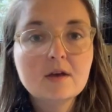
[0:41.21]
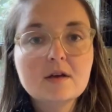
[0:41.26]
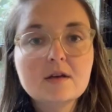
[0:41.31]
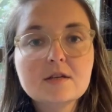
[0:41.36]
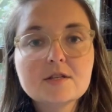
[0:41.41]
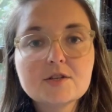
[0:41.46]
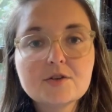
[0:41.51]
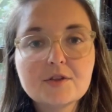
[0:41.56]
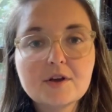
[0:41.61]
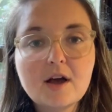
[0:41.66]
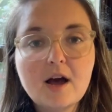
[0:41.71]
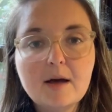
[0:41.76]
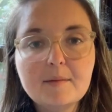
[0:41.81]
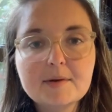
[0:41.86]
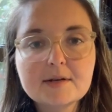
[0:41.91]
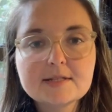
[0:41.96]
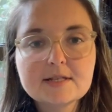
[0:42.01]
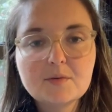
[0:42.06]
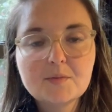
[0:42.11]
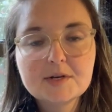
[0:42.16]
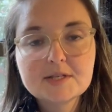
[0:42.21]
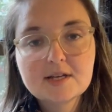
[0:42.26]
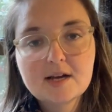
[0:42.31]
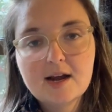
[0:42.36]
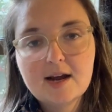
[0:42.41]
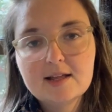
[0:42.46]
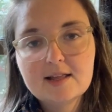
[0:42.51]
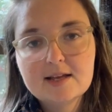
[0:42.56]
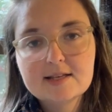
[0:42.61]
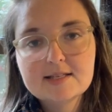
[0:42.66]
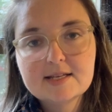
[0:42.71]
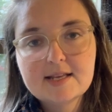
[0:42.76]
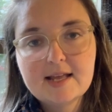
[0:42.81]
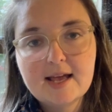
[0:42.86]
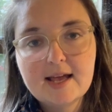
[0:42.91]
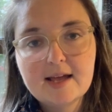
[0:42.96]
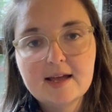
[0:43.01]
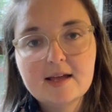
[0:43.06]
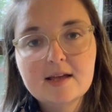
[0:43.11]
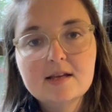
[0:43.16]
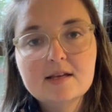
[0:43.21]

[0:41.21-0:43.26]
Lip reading: So the comics I wanted to highlight today